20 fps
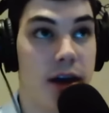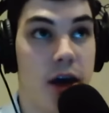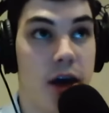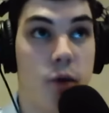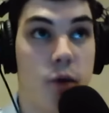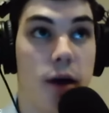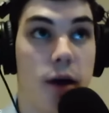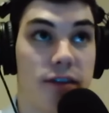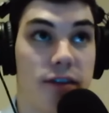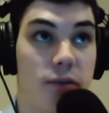
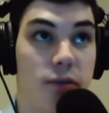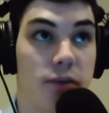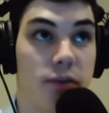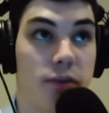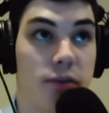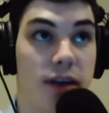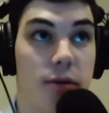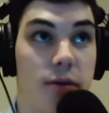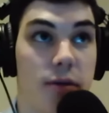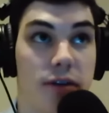Watson was
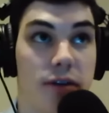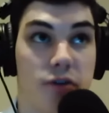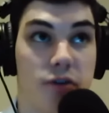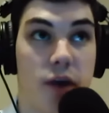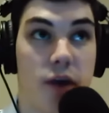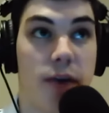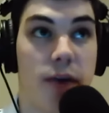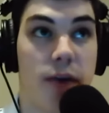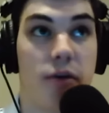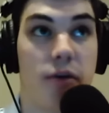able to
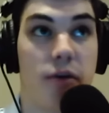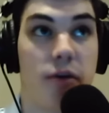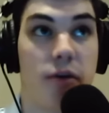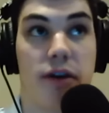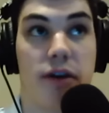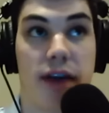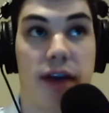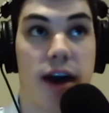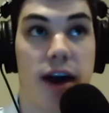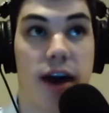scramble out
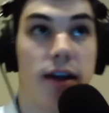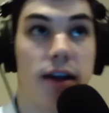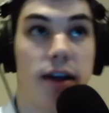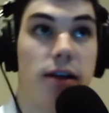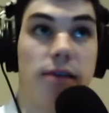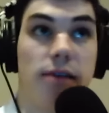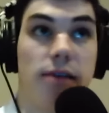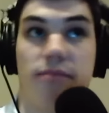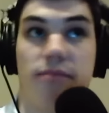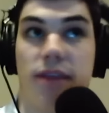of that,
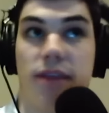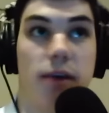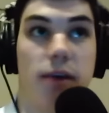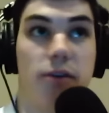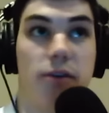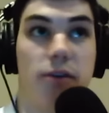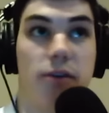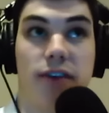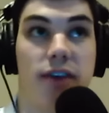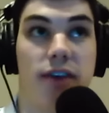he
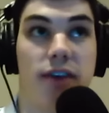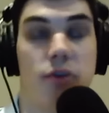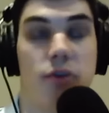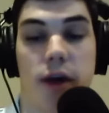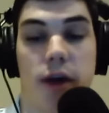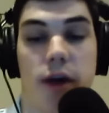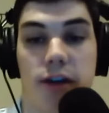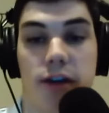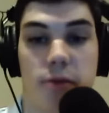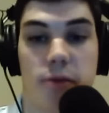was dead to
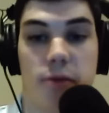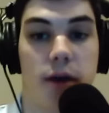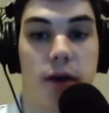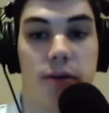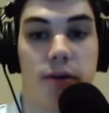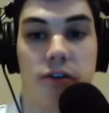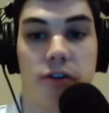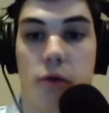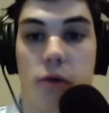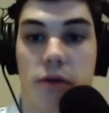rights probably
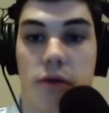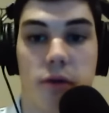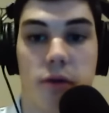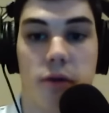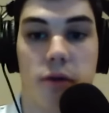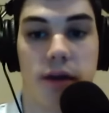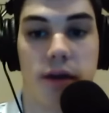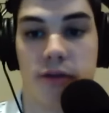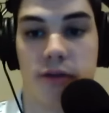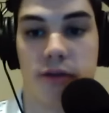two or
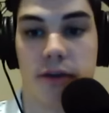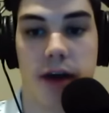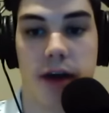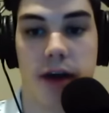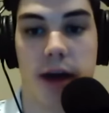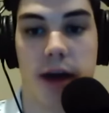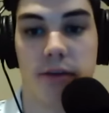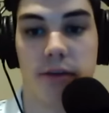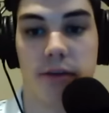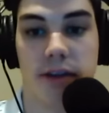three different
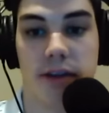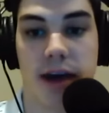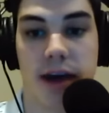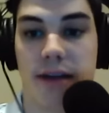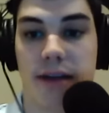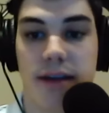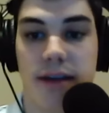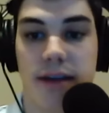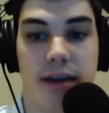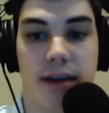times in that
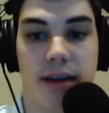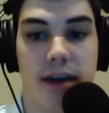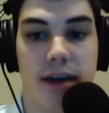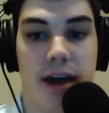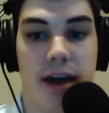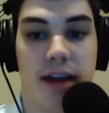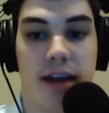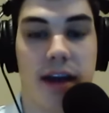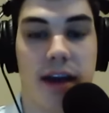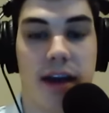
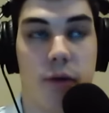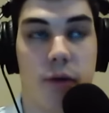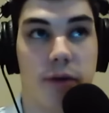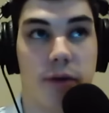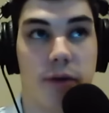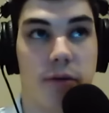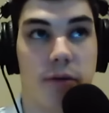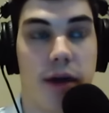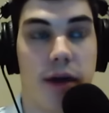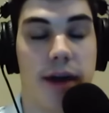one
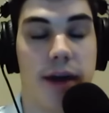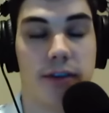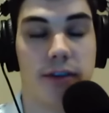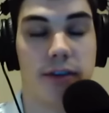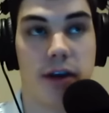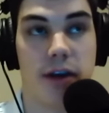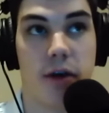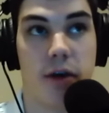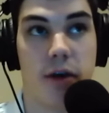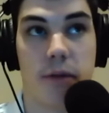play.
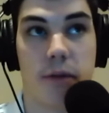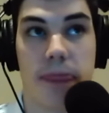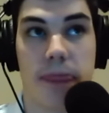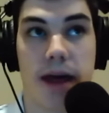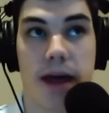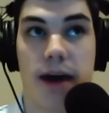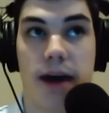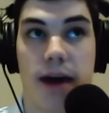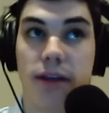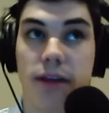So
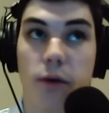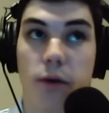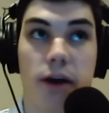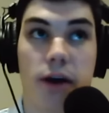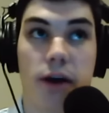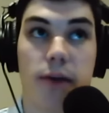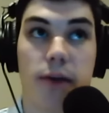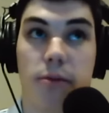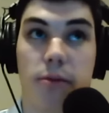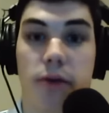there were a
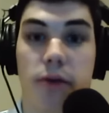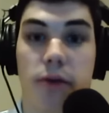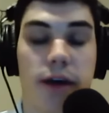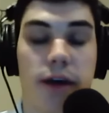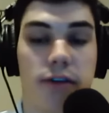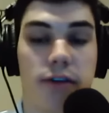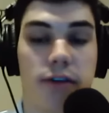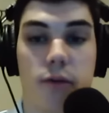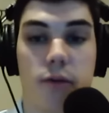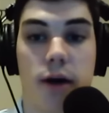couple
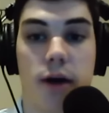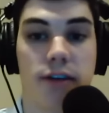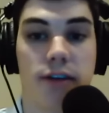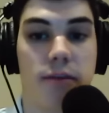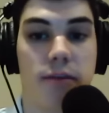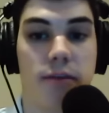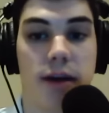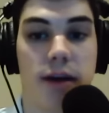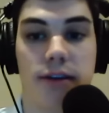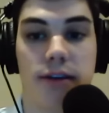plays that
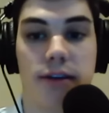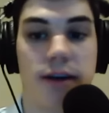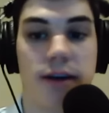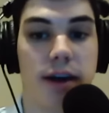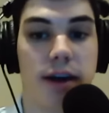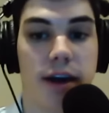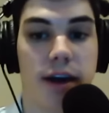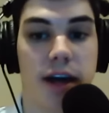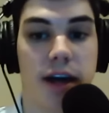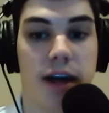Watson made tonight,
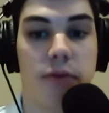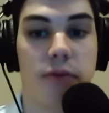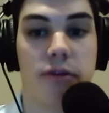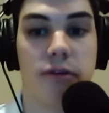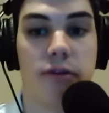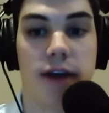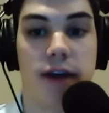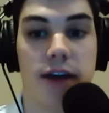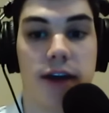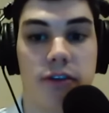kind of
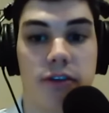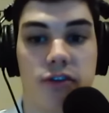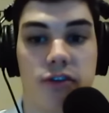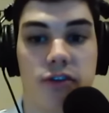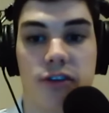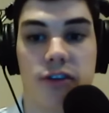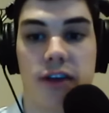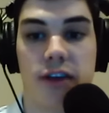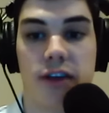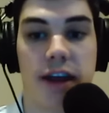improvising
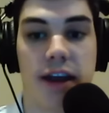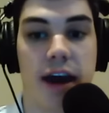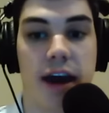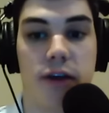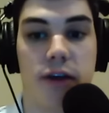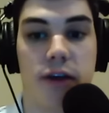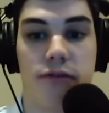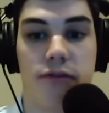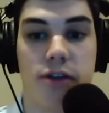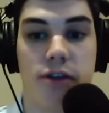just to get out
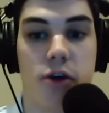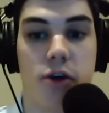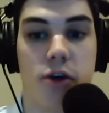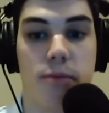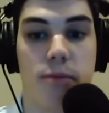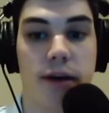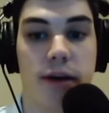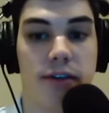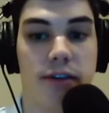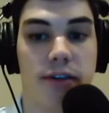of,
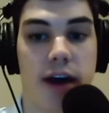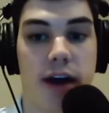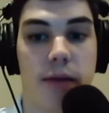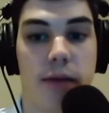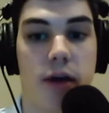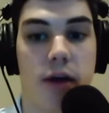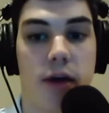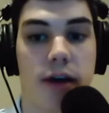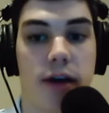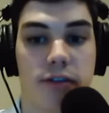big time
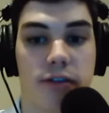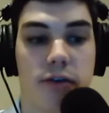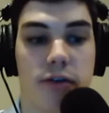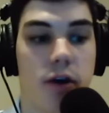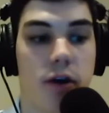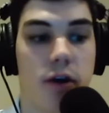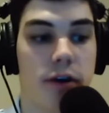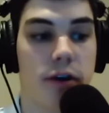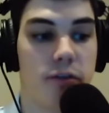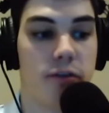loss of
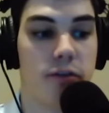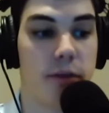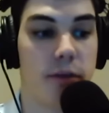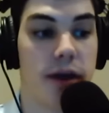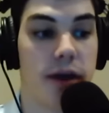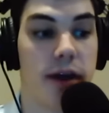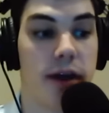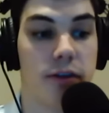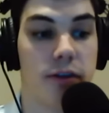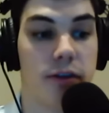yardage
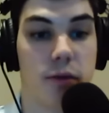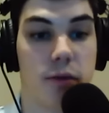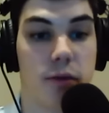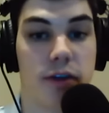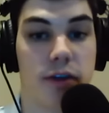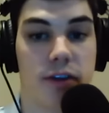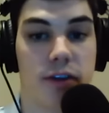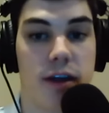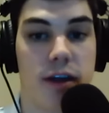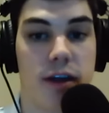plays,
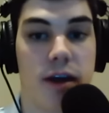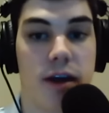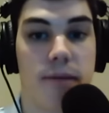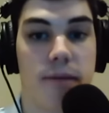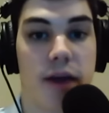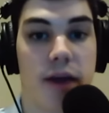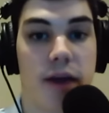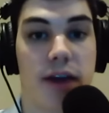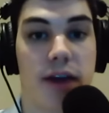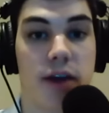which
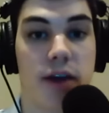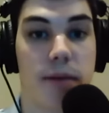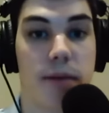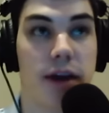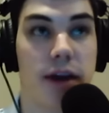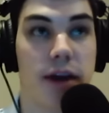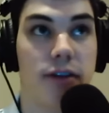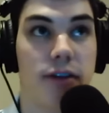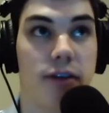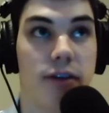I thought
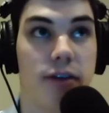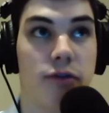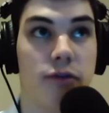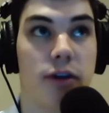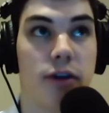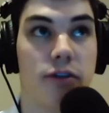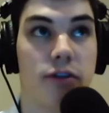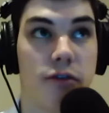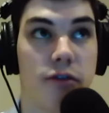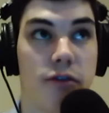made a
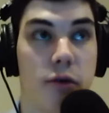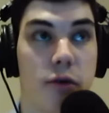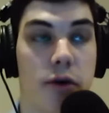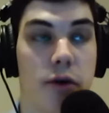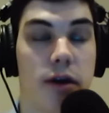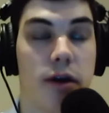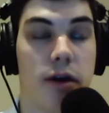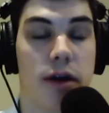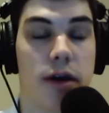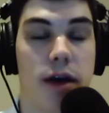difference
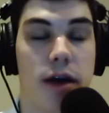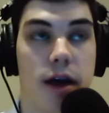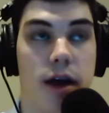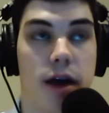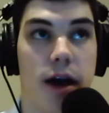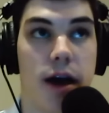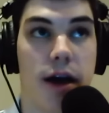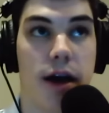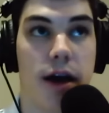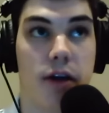for
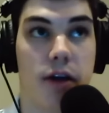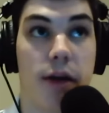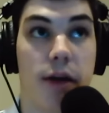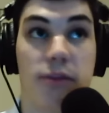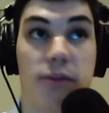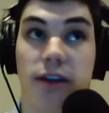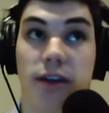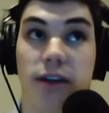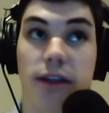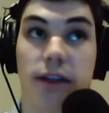
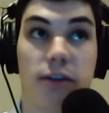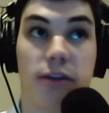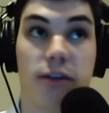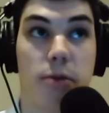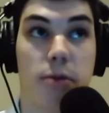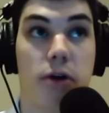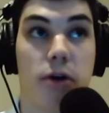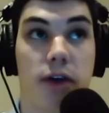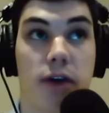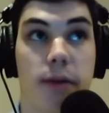Clemson in this
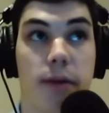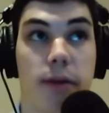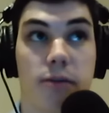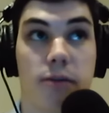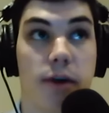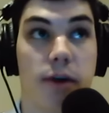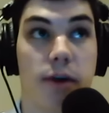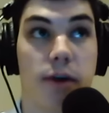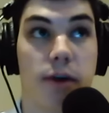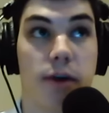ball game,
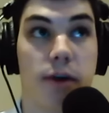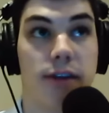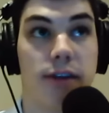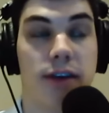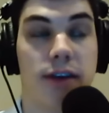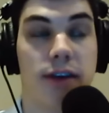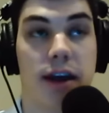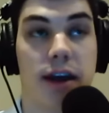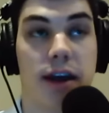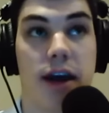especially in the
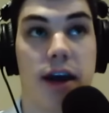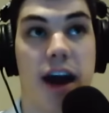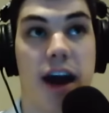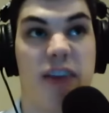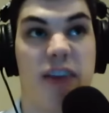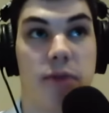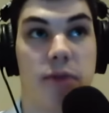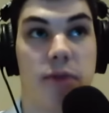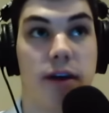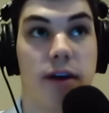second
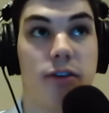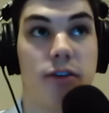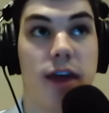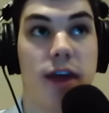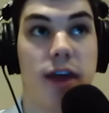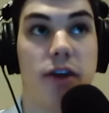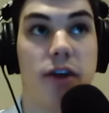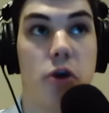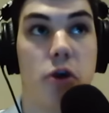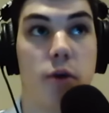half, because
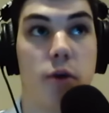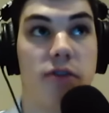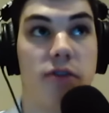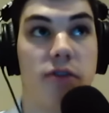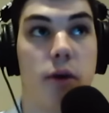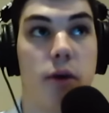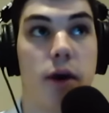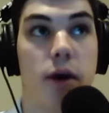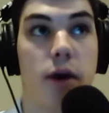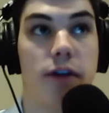they knew if they
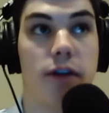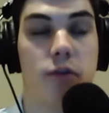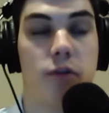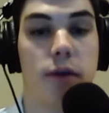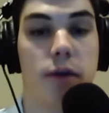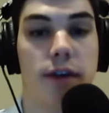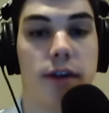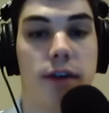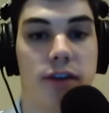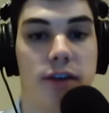wanted to
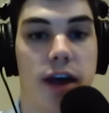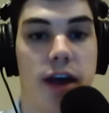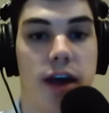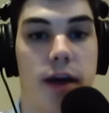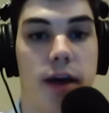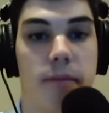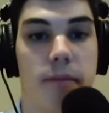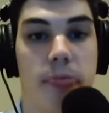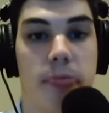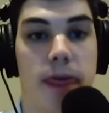win this
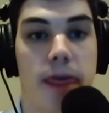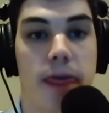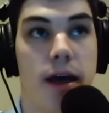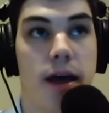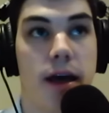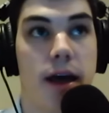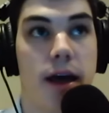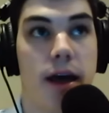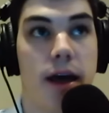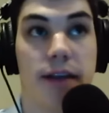game
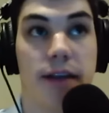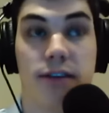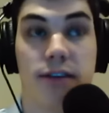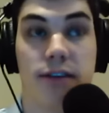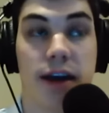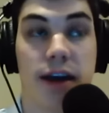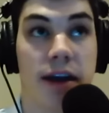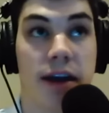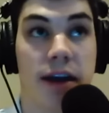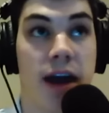in the
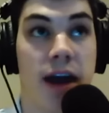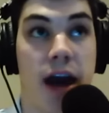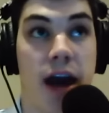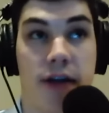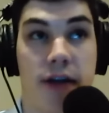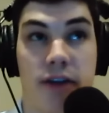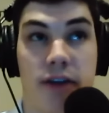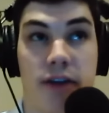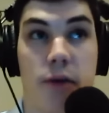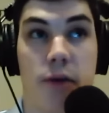second
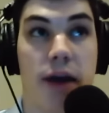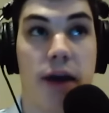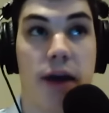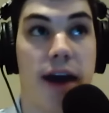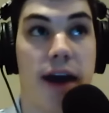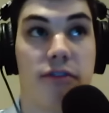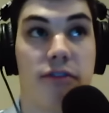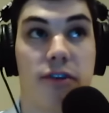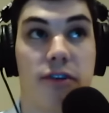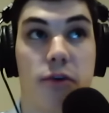half, they would
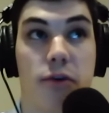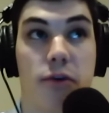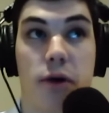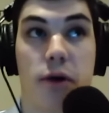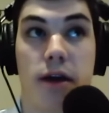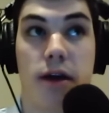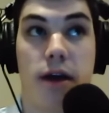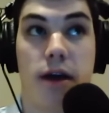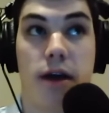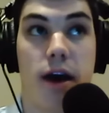have to
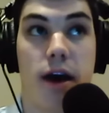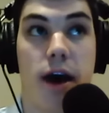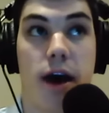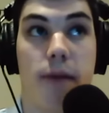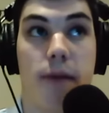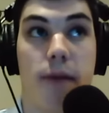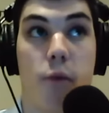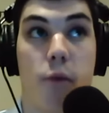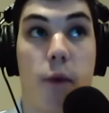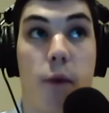
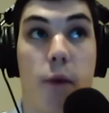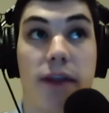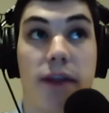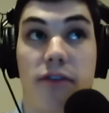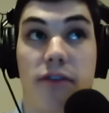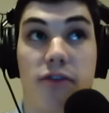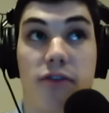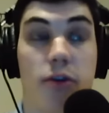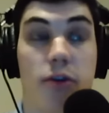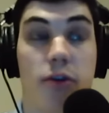win the
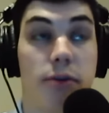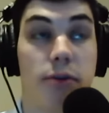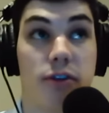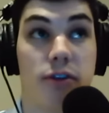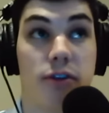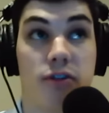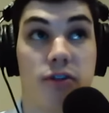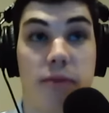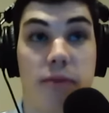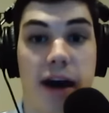field
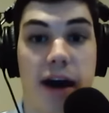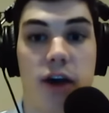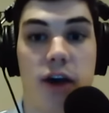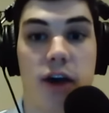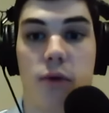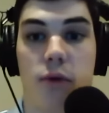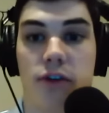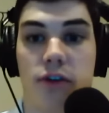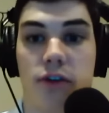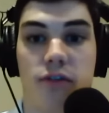position
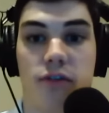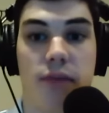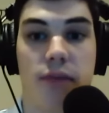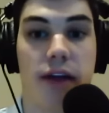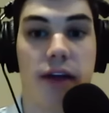battle, which they